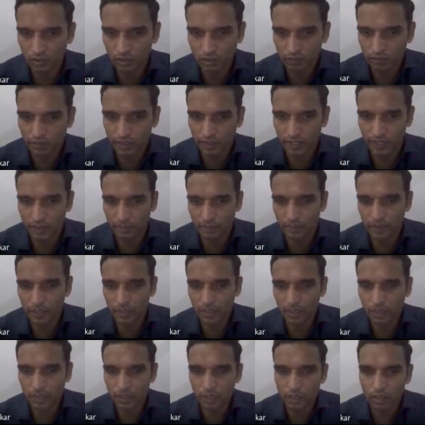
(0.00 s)
variable
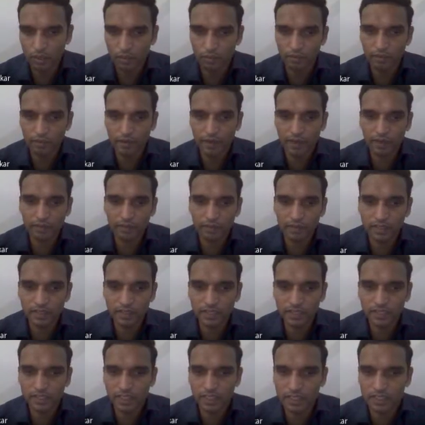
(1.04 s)
wherever
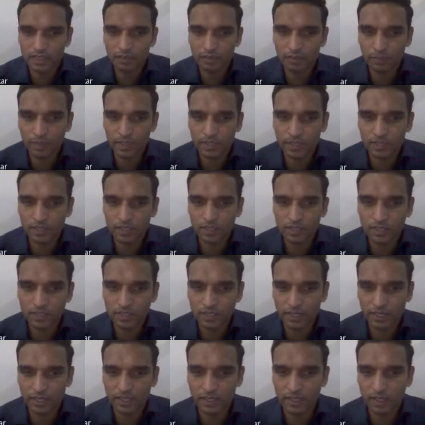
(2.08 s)
sig set jump is
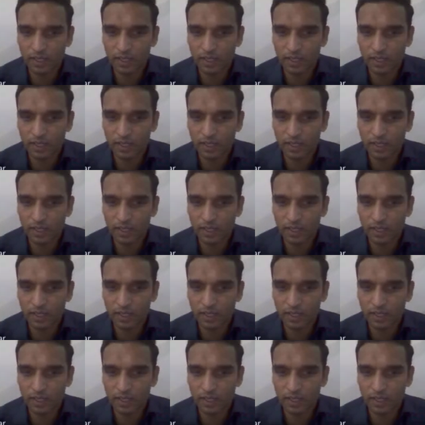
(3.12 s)
set.